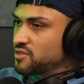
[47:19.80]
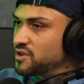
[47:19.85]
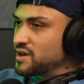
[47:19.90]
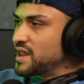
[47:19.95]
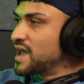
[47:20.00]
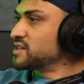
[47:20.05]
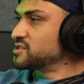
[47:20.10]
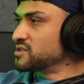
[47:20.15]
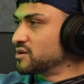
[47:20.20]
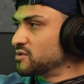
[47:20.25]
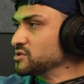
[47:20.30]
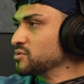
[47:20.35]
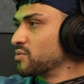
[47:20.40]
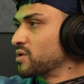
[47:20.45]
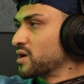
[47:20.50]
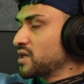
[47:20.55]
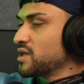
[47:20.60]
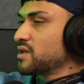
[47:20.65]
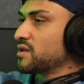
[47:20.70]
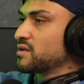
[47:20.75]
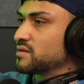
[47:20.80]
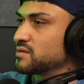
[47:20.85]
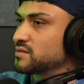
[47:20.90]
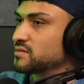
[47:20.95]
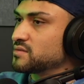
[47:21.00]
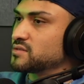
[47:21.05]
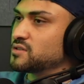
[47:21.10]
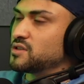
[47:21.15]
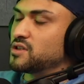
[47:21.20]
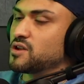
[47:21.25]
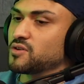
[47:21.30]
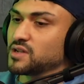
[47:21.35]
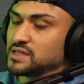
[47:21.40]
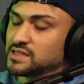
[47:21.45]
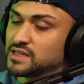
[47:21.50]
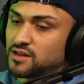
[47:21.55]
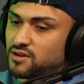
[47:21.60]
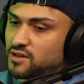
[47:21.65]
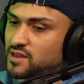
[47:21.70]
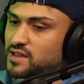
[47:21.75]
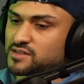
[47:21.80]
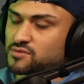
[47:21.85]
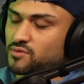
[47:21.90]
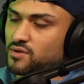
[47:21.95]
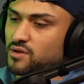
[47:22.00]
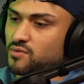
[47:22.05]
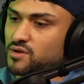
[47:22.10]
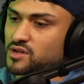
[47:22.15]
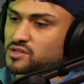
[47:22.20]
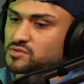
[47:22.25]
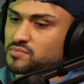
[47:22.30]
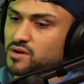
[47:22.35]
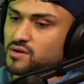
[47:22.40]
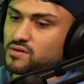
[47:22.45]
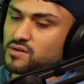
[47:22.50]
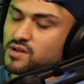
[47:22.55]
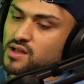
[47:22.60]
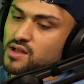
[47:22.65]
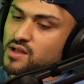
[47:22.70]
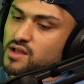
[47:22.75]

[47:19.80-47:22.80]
their dad's always working, because literally that's what it was, bro.